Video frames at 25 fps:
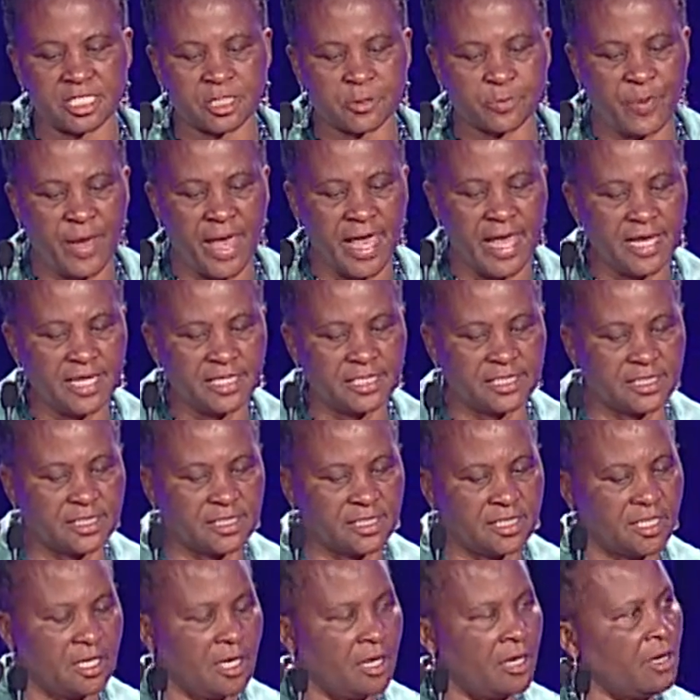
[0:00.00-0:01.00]

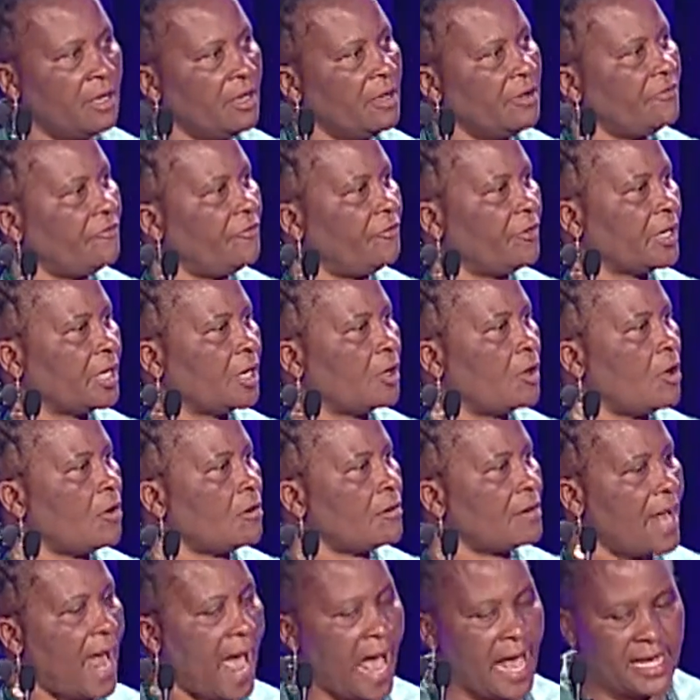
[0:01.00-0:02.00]
space for
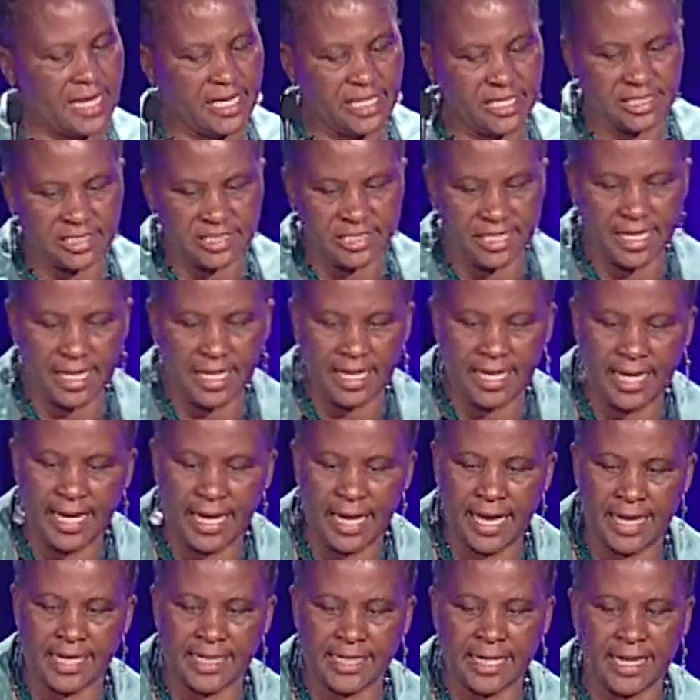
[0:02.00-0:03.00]
recognizing
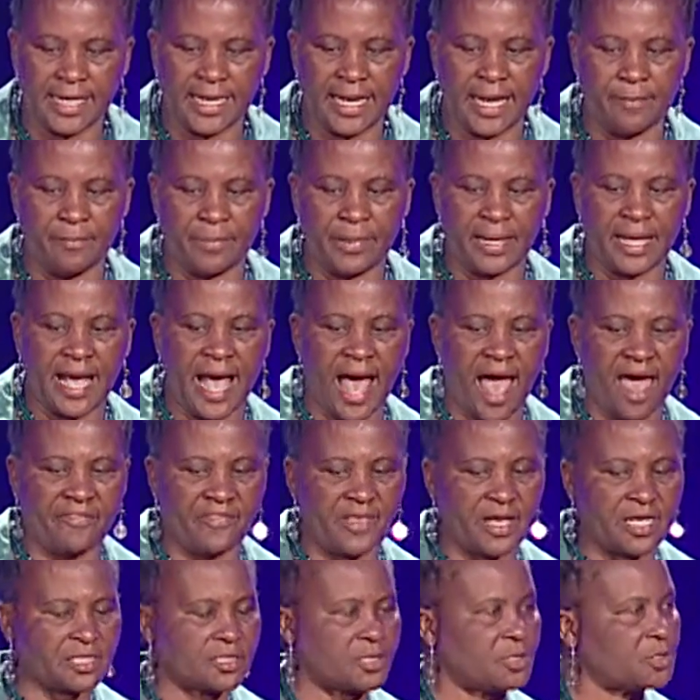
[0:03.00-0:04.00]
and enabling
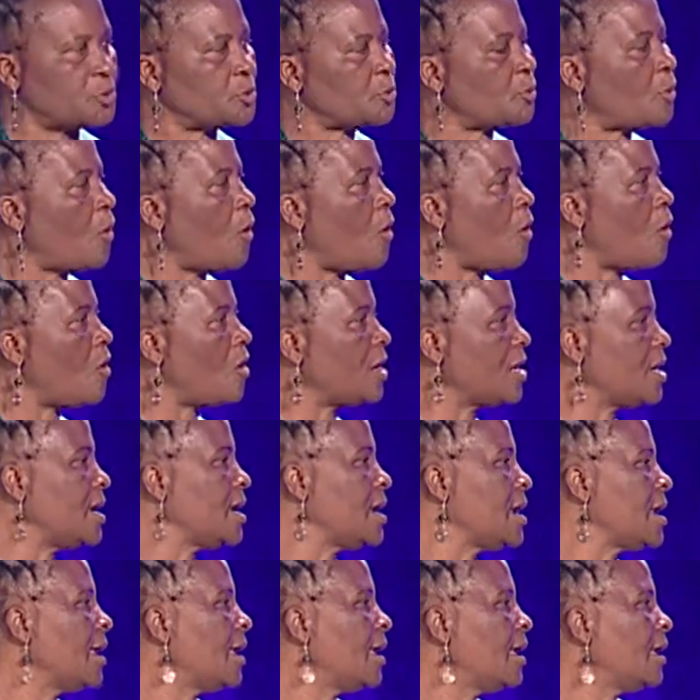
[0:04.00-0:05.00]
others to
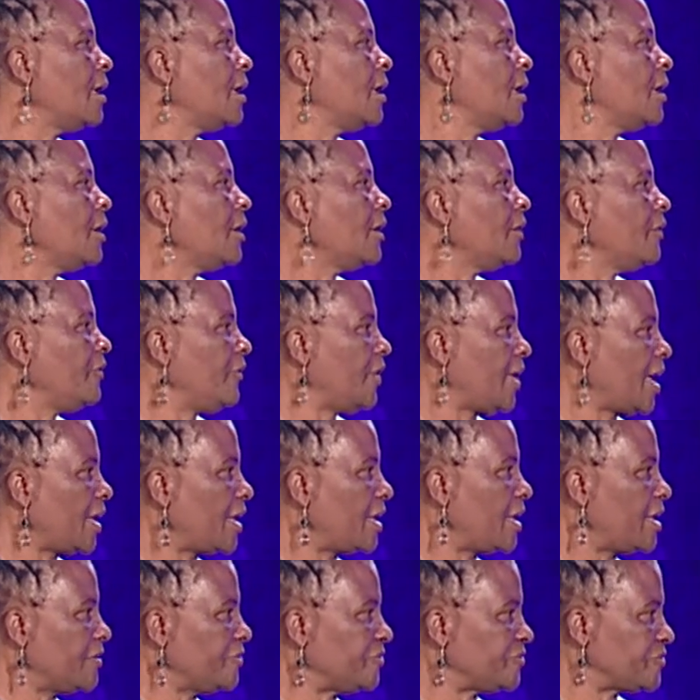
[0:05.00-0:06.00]
own their
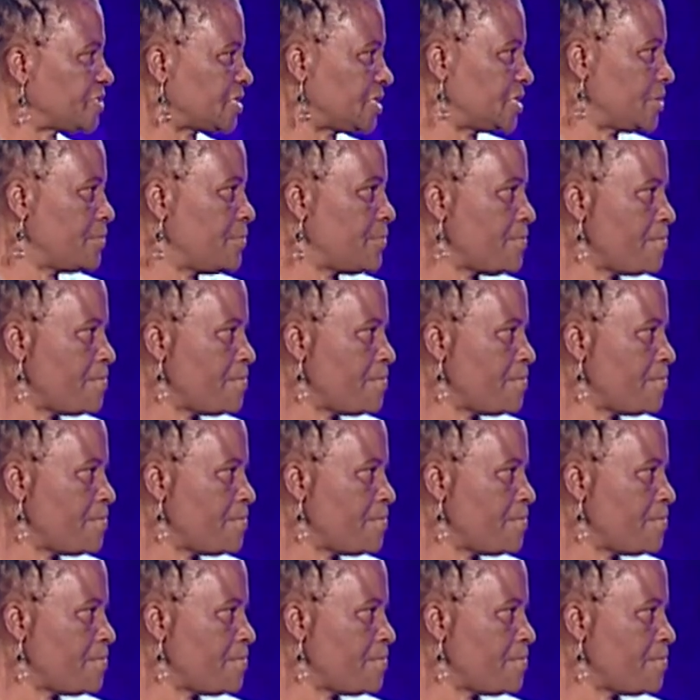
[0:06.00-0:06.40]
gifts.